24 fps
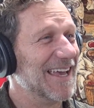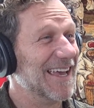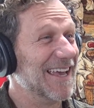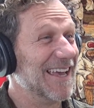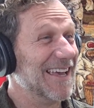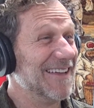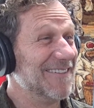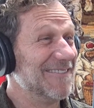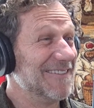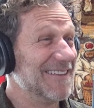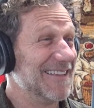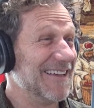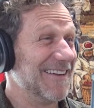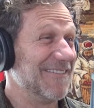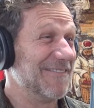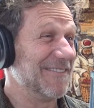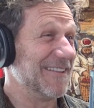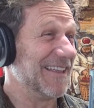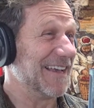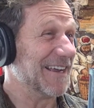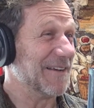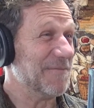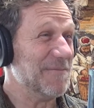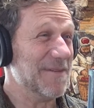And we were there for
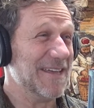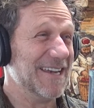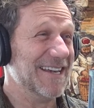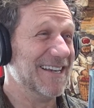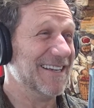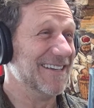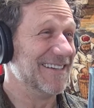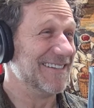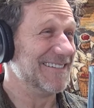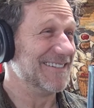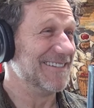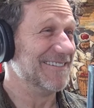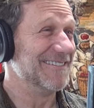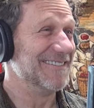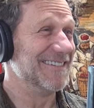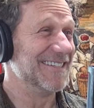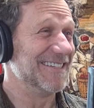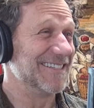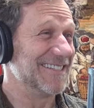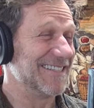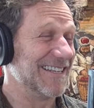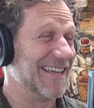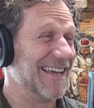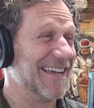like a minute or two,
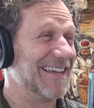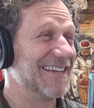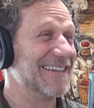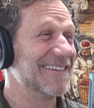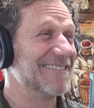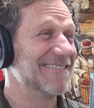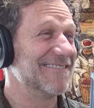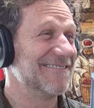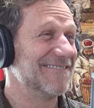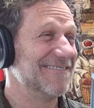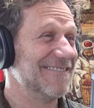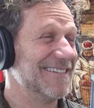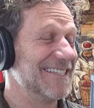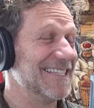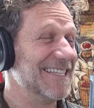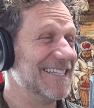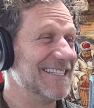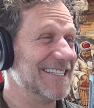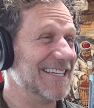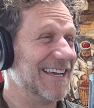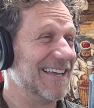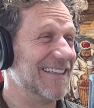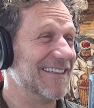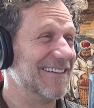just like with
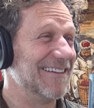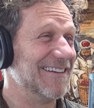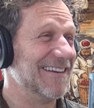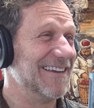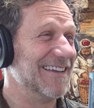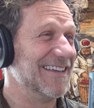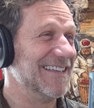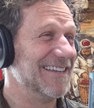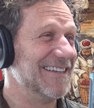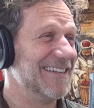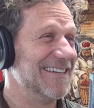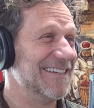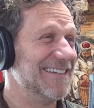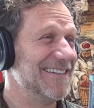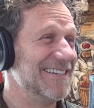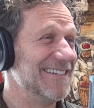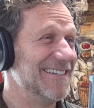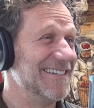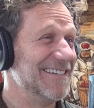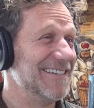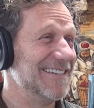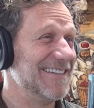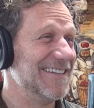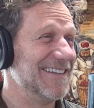each other. And
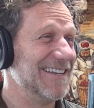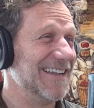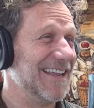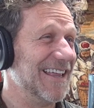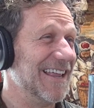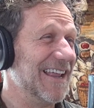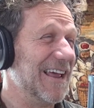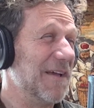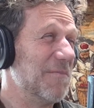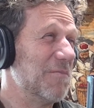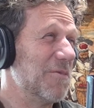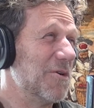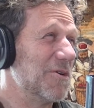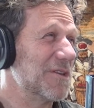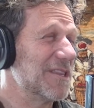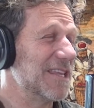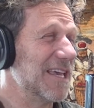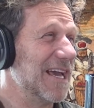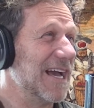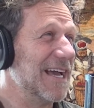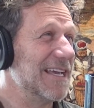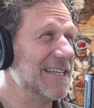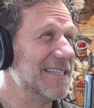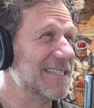I broke
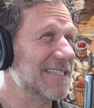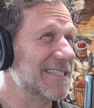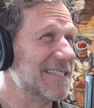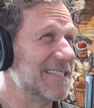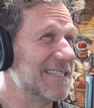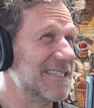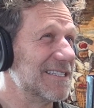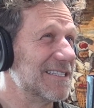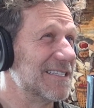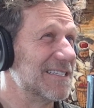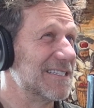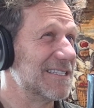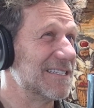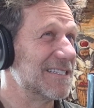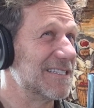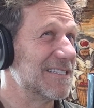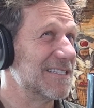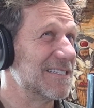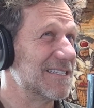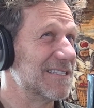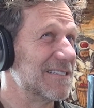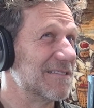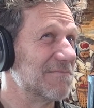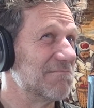the
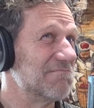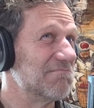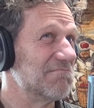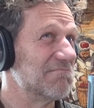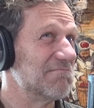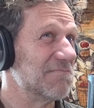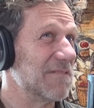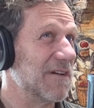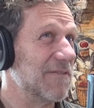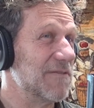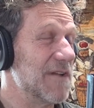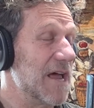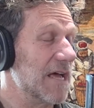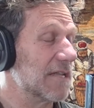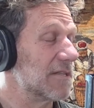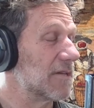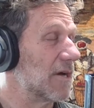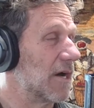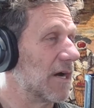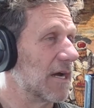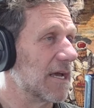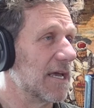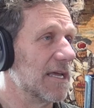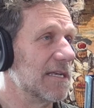ice of not
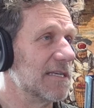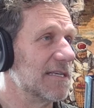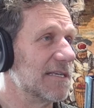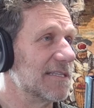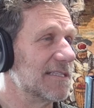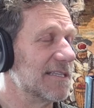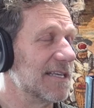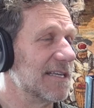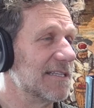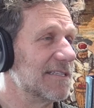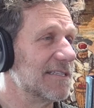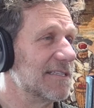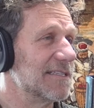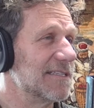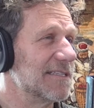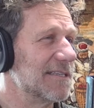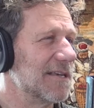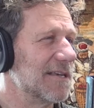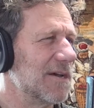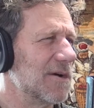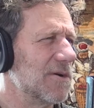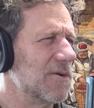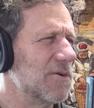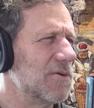talking and just said,
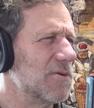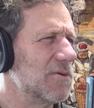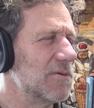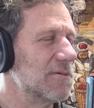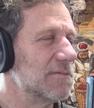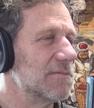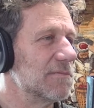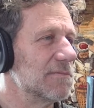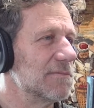so